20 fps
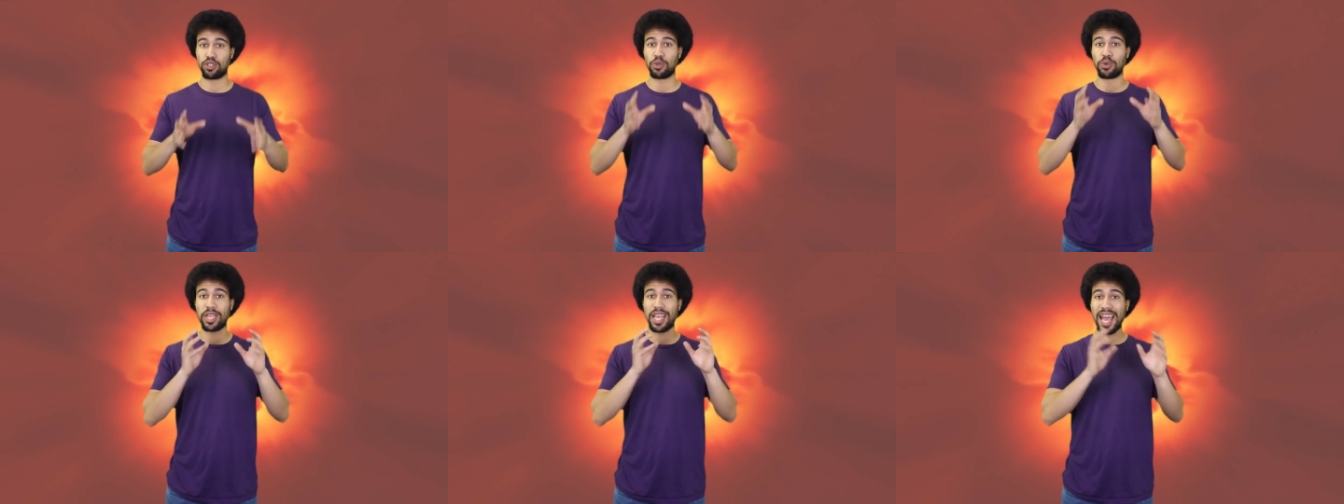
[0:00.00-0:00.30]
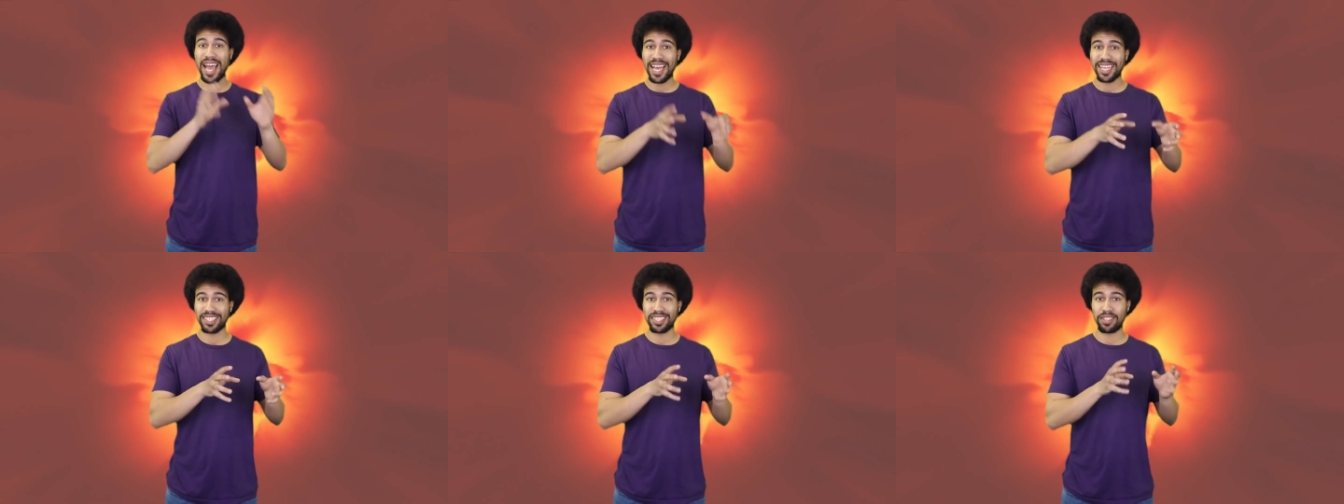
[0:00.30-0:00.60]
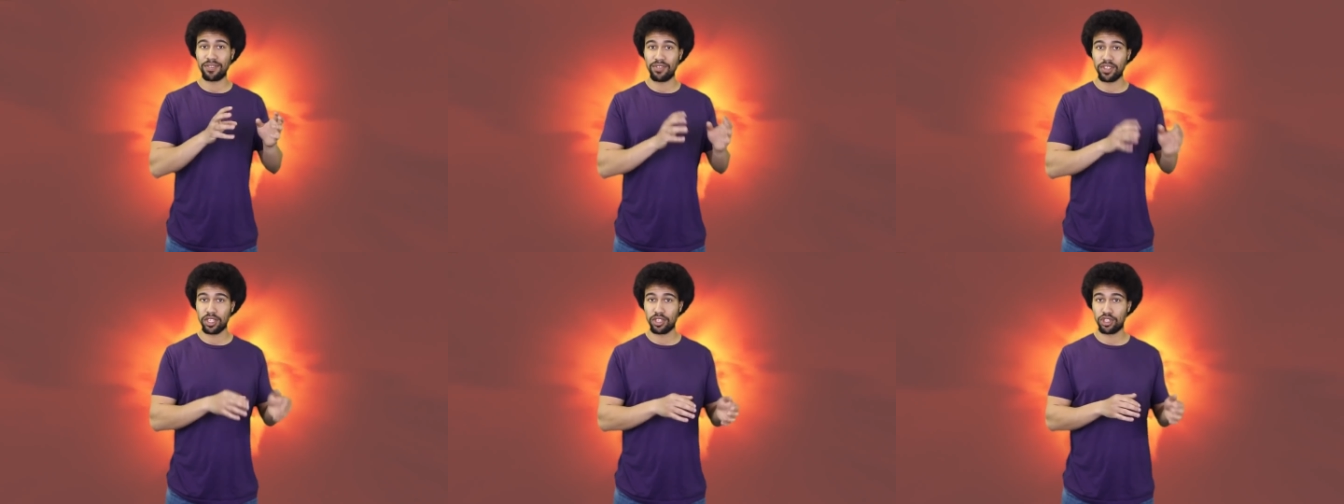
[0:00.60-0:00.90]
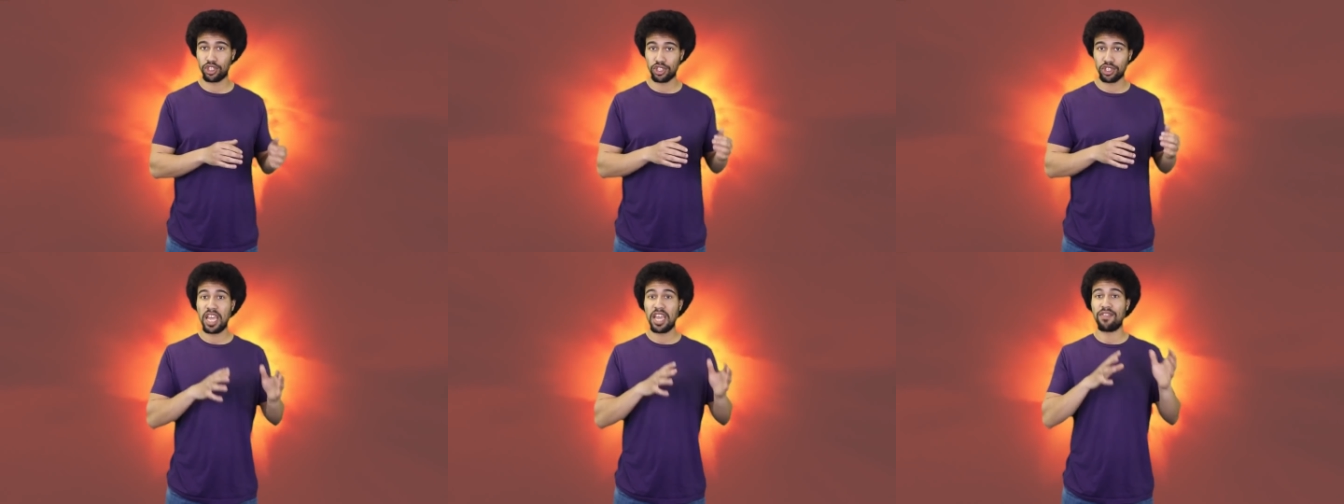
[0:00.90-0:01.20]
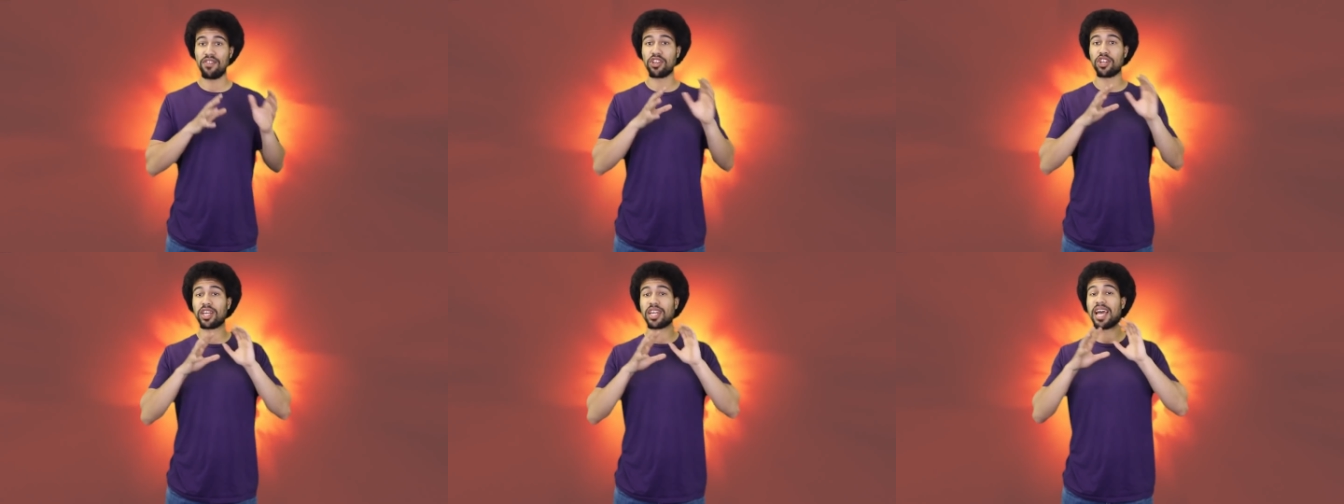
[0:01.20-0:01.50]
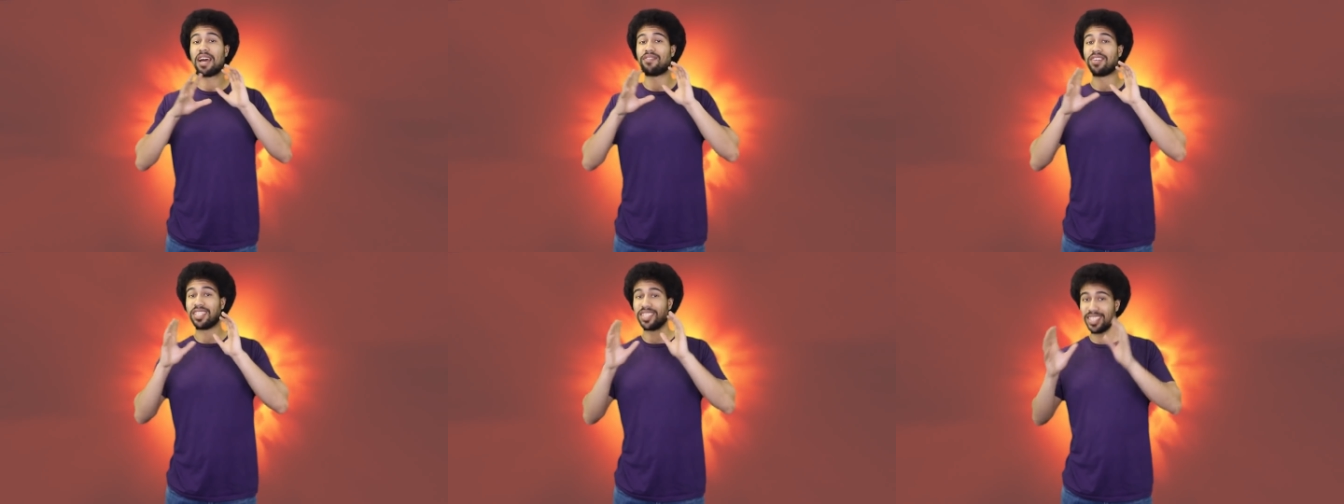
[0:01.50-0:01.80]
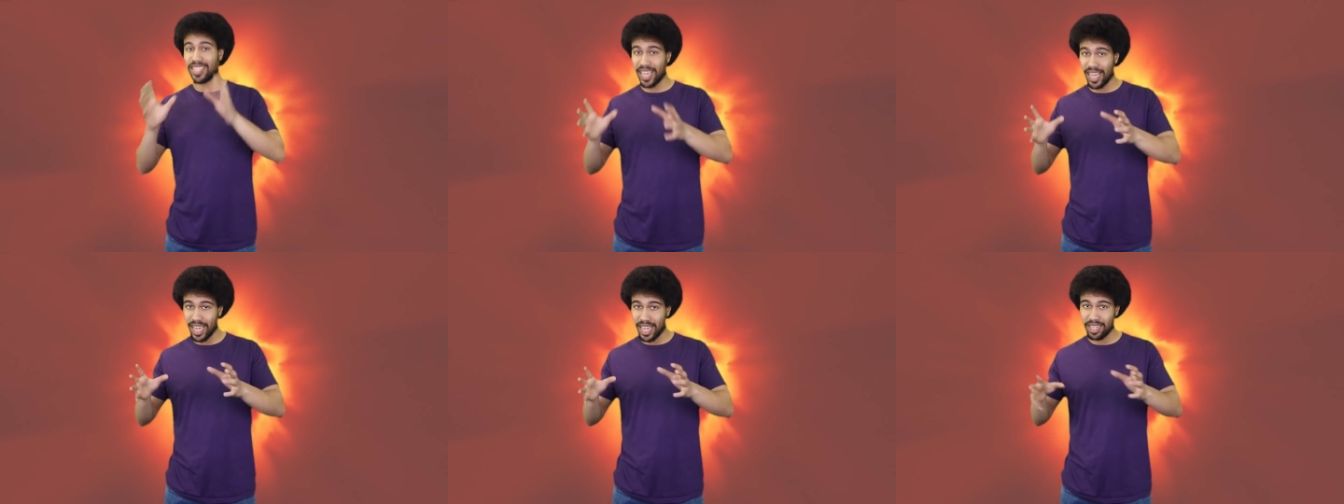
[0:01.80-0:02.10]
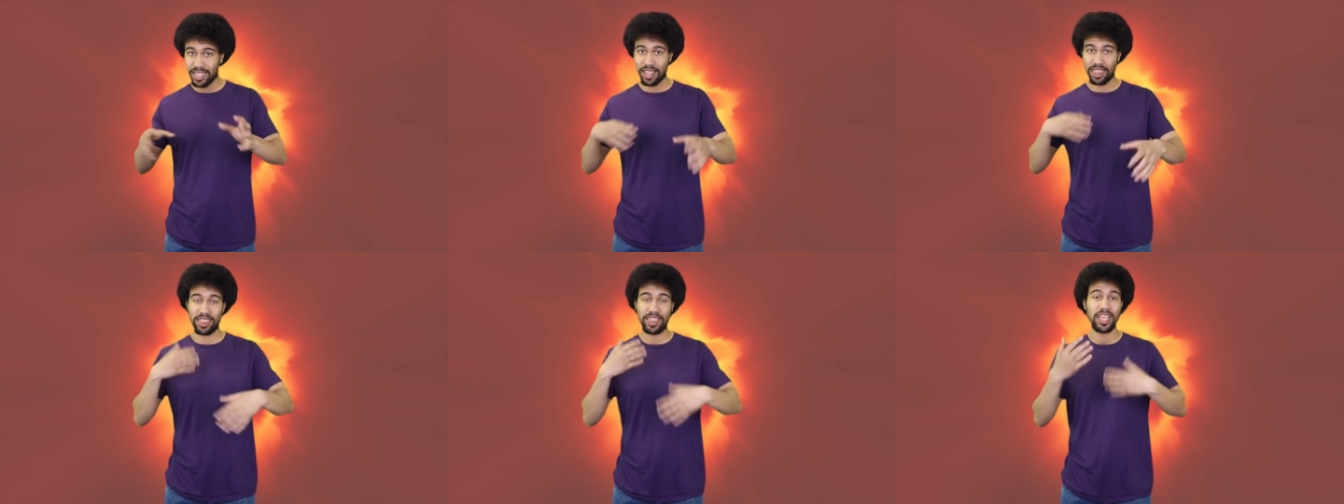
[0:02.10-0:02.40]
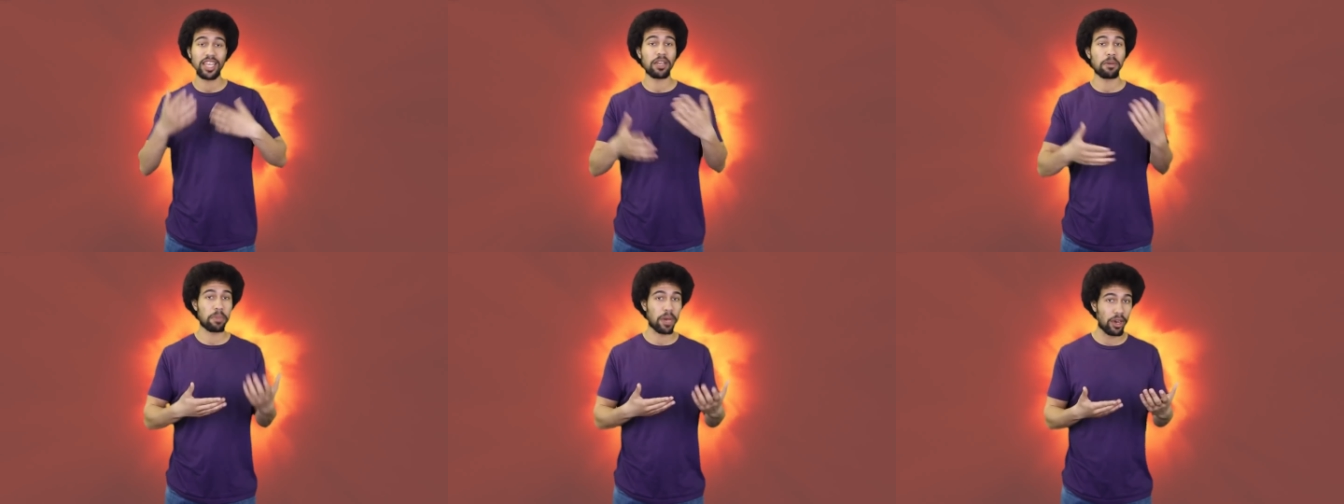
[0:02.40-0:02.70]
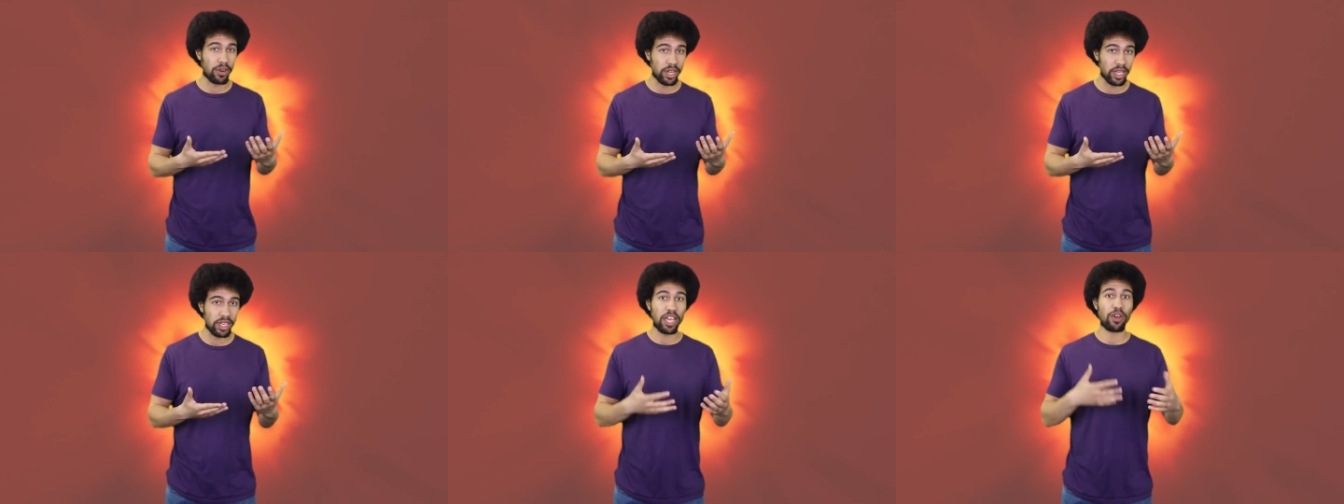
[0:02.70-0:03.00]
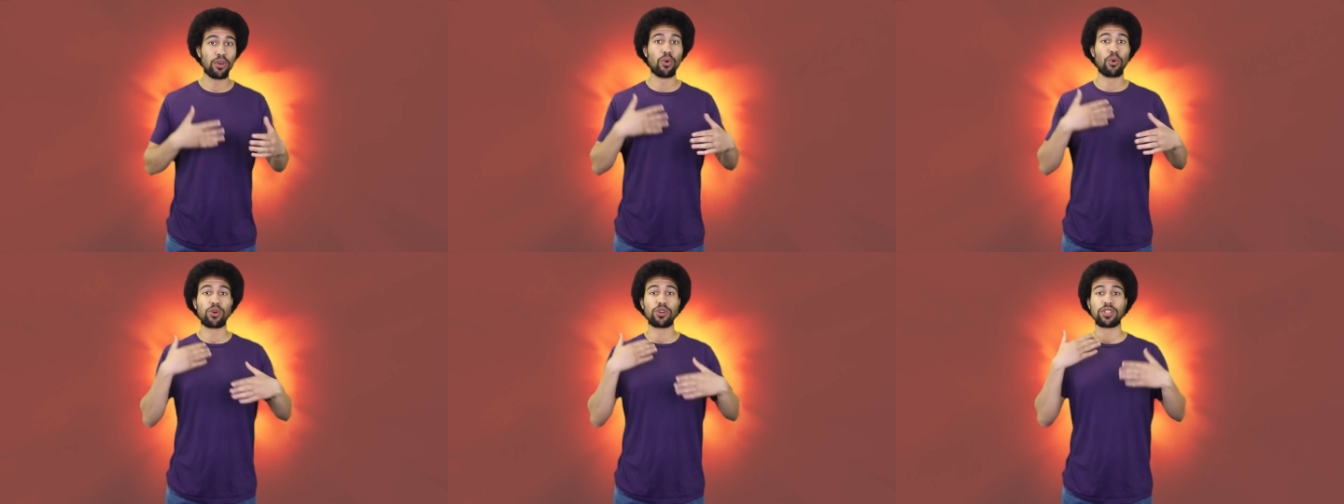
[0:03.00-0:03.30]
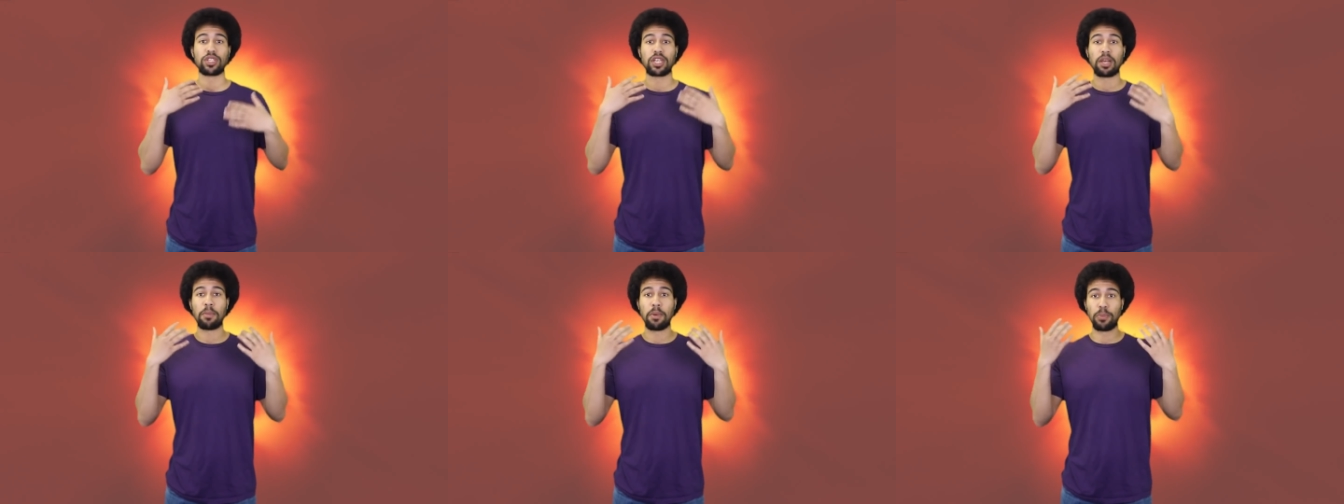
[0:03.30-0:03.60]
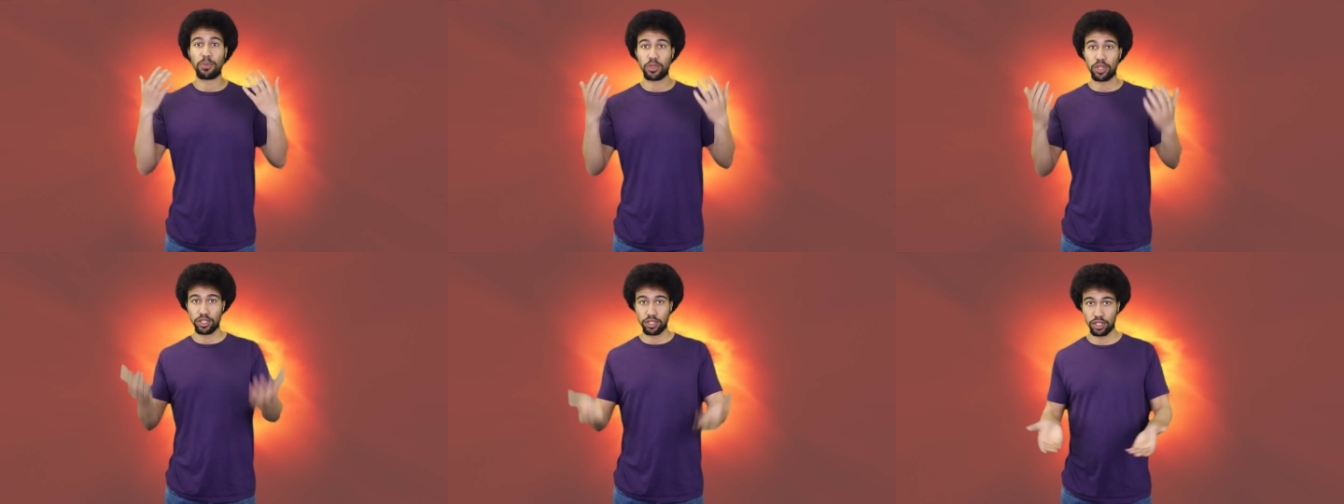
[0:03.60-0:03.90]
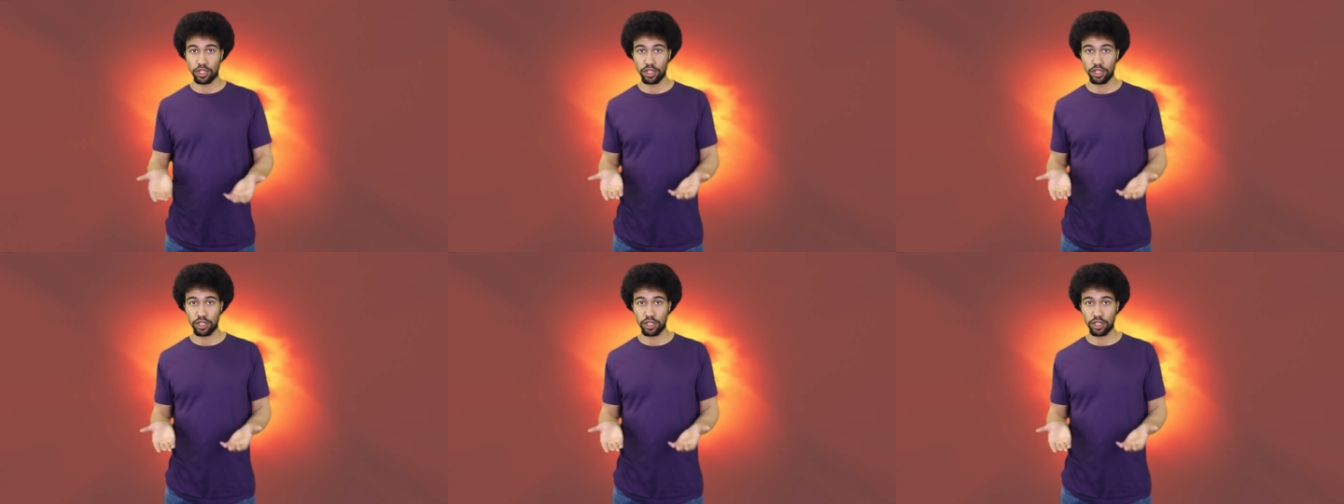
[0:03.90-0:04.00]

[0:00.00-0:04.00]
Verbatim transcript: so he asked the villagers if he could have a day to think about it in order to come up with a